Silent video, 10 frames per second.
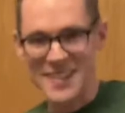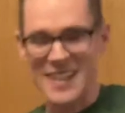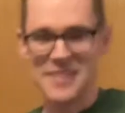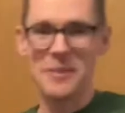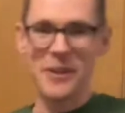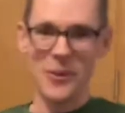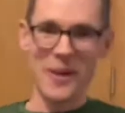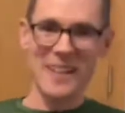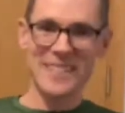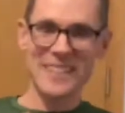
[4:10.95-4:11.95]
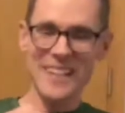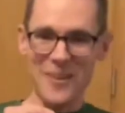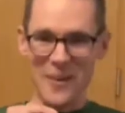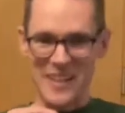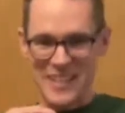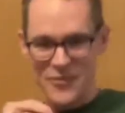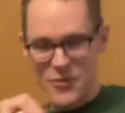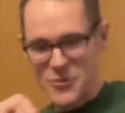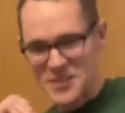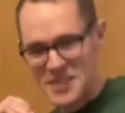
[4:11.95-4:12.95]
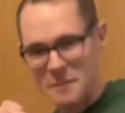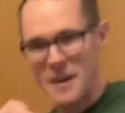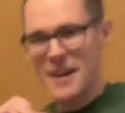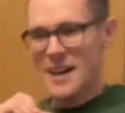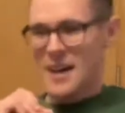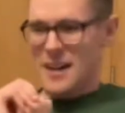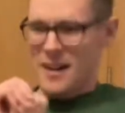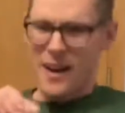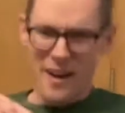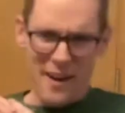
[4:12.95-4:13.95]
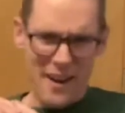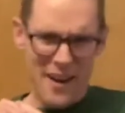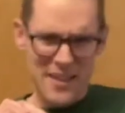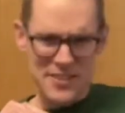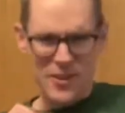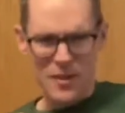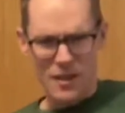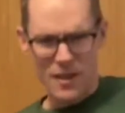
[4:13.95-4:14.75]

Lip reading: That's my whole idea. I want to give you some uh-huhs or